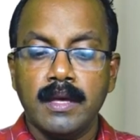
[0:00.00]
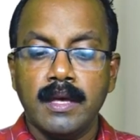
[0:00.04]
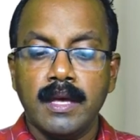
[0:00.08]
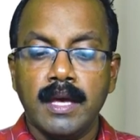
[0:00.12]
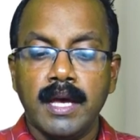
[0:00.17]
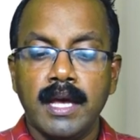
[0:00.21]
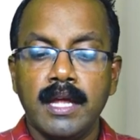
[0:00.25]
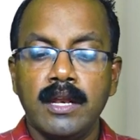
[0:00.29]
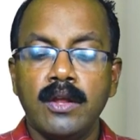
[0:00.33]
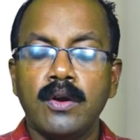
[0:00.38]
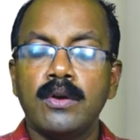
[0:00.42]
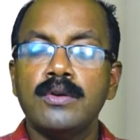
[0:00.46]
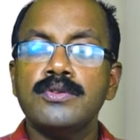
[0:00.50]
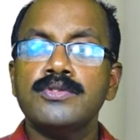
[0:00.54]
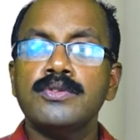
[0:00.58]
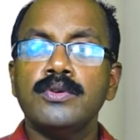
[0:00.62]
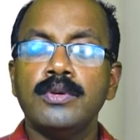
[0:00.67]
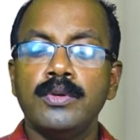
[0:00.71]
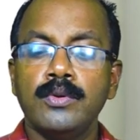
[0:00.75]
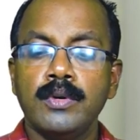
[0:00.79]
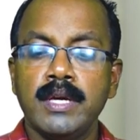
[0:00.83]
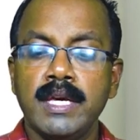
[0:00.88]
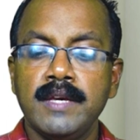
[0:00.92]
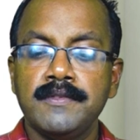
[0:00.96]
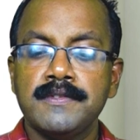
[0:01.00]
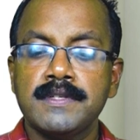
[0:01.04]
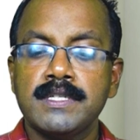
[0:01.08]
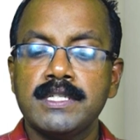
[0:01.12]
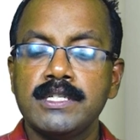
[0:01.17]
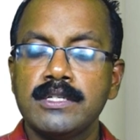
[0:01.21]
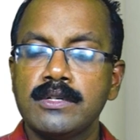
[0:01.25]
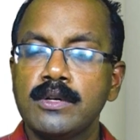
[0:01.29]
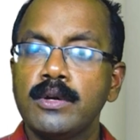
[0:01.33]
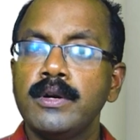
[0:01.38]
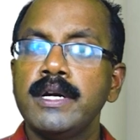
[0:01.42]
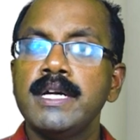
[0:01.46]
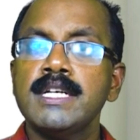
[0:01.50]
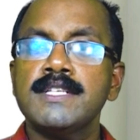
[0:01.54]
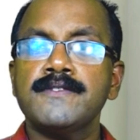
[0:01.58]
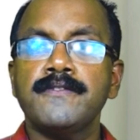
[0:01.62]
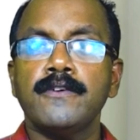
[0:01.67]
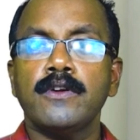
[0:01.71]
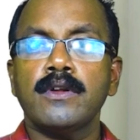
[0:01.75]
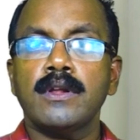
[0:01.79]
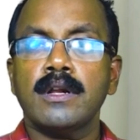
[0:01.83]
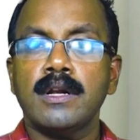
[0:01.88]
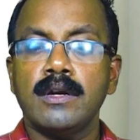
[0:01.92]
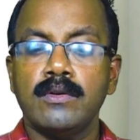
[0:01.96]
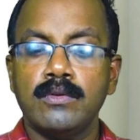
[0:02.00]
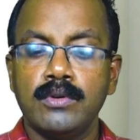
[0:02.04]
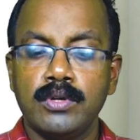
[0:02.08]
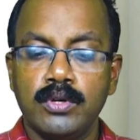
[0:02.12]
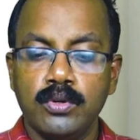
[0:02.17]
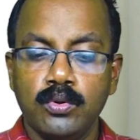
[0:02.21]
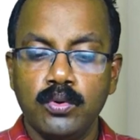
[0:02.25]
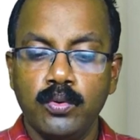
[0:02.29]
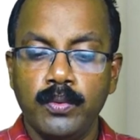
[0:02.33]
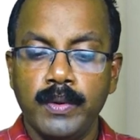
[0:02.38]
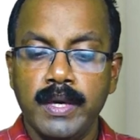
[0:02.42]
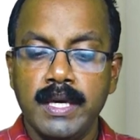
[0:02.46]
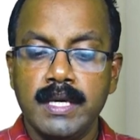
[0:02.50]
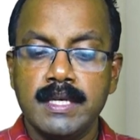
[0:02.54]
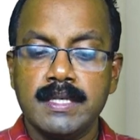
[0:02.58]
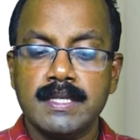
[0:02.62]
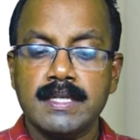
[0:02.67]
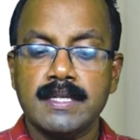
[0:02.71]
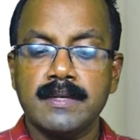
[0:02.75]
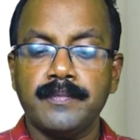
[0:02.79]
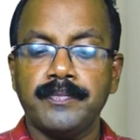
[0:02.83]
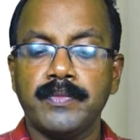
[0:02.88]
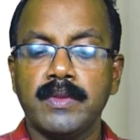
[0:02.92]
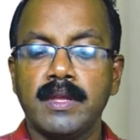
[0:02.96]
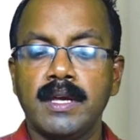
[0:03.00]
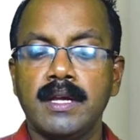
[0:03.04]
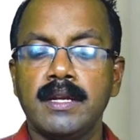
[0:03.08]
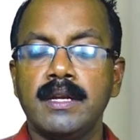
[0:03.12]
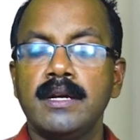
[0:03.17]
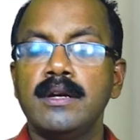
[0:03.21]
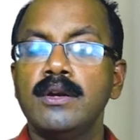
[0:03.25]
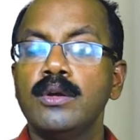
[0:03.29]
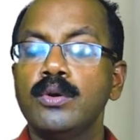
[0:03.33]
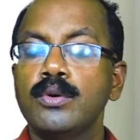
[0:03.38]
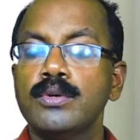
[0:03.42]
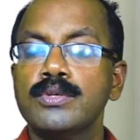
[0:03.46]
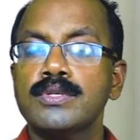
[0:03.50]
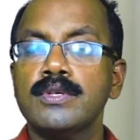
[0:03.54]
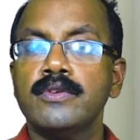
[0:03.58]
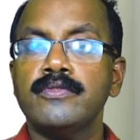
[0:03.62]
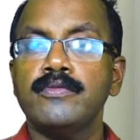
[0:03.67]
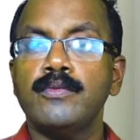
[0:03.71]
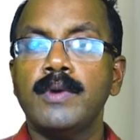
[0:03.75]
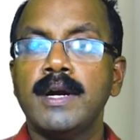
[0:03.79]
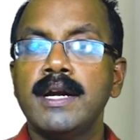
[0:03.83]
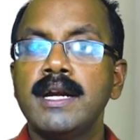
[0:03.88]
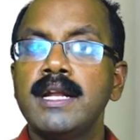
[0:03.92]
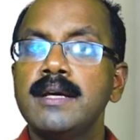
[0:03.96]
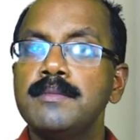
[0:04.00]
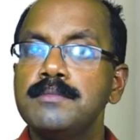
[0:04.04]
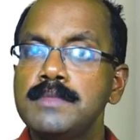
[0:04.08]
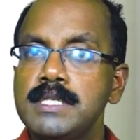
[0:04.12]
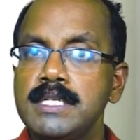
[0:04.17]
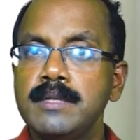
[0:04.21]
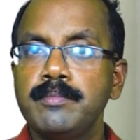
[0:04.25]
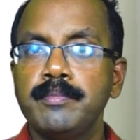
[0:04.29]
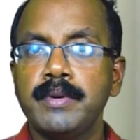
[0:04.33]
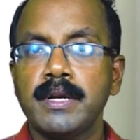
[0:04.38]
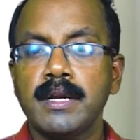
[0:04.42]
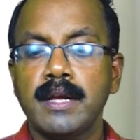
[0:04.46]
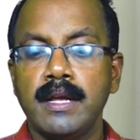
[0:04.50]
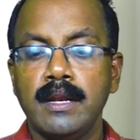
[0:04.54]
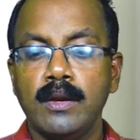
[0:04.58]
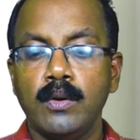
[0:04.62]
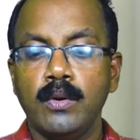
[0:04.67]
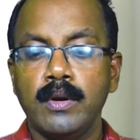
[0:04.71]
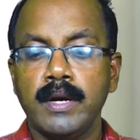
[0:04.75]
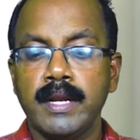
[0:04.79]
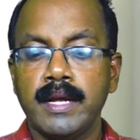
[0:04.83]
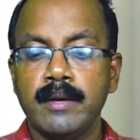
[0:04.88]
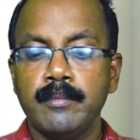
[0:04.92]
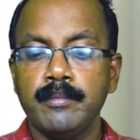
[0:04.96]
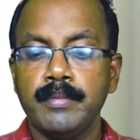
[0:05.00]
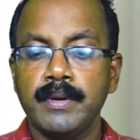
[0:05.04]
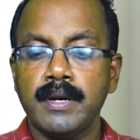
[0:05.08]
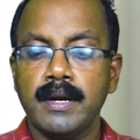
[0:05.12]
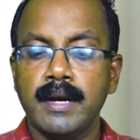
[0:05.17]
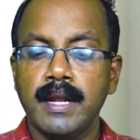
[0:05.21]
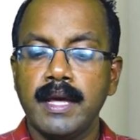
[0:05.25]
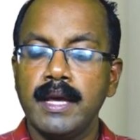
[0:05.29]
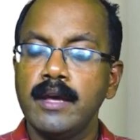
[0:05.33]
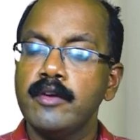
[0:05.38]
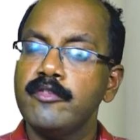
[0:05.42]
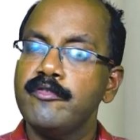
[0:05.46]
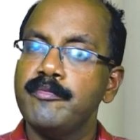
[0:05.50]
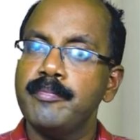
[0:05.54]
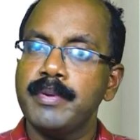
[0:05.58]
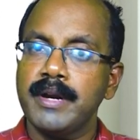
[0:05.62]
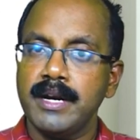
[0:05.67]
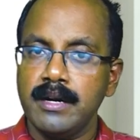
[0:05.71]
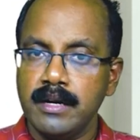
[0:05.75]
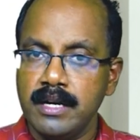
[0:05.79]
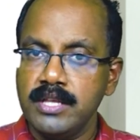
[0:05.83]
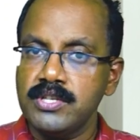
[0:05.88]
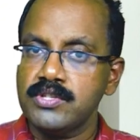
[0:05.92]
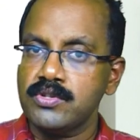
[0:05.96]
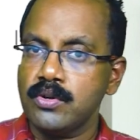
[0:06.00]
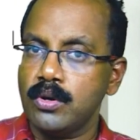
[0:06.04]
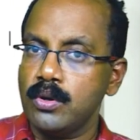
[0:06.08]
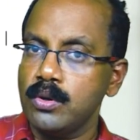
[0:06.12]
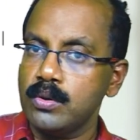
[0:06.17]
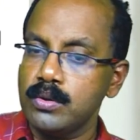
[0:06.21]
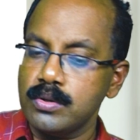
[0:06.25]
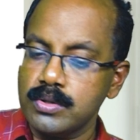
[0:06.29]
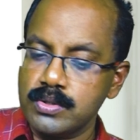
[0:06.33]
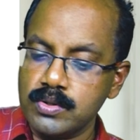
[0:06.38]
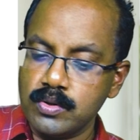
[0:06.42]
And also you give steroids for around 2 weeks at a dose of 1 mg per kilogram per day of prednisolone.